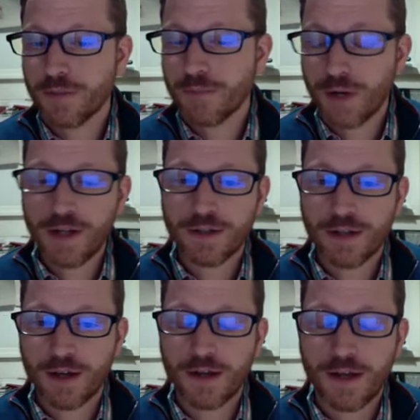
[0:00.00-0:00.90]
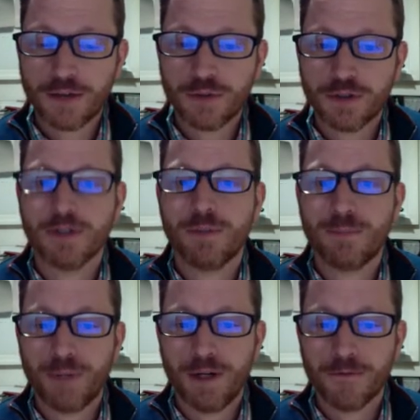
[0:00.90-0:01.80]
then break it down as we did
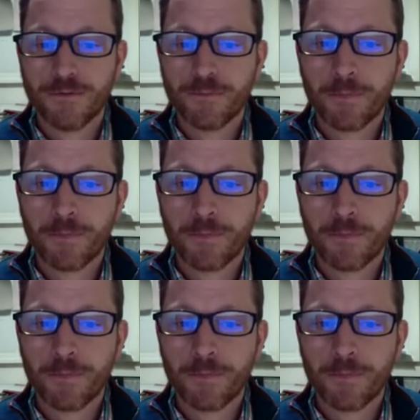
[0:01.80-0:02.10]
above.